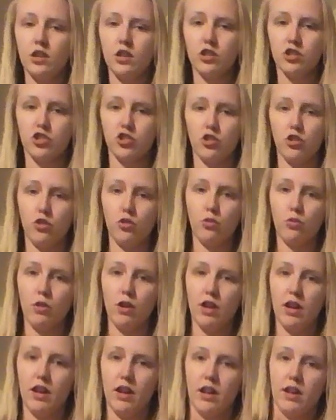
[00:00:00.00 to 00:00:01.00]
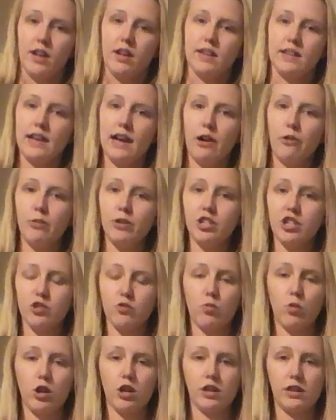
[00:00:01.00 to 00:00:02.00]
So now we
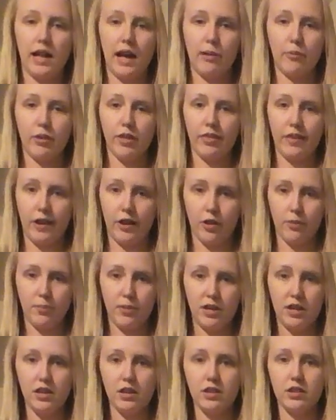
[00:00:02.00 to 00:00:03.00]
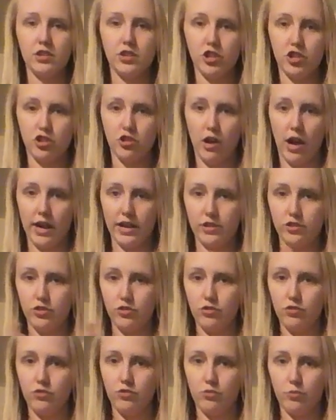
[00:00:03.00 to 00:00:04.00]
just work a lot with therapy to try
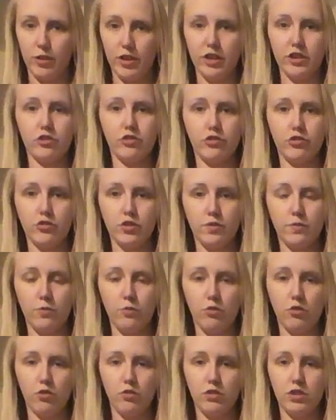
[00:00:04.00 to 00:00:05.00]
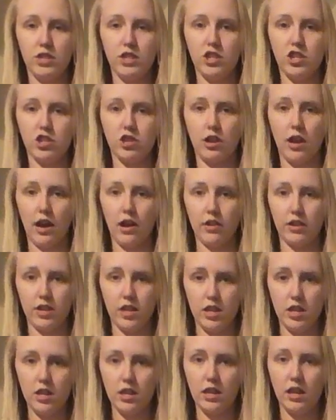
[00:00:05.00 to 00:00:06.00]
to reintroduce food, teach her how to
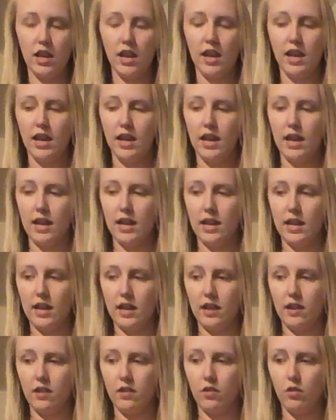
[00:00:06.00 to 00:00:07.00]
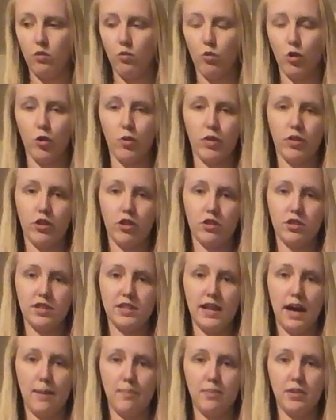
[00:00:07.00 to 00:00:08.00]
eat, and work with her to
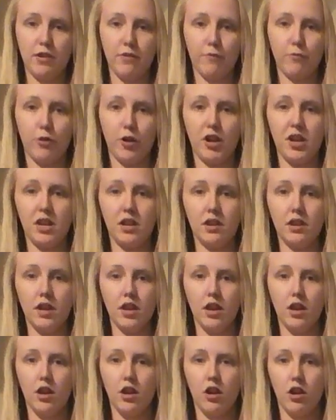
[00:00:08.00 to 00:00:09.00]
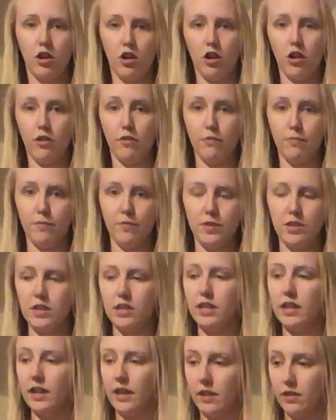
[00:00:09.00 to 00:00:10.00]
not be afraid of
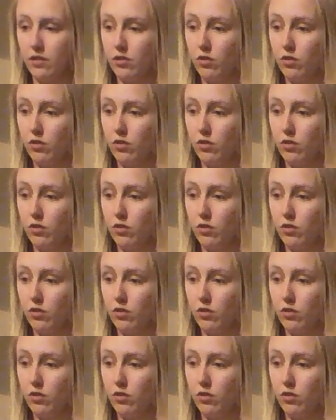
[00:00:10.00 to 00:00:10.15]
eating.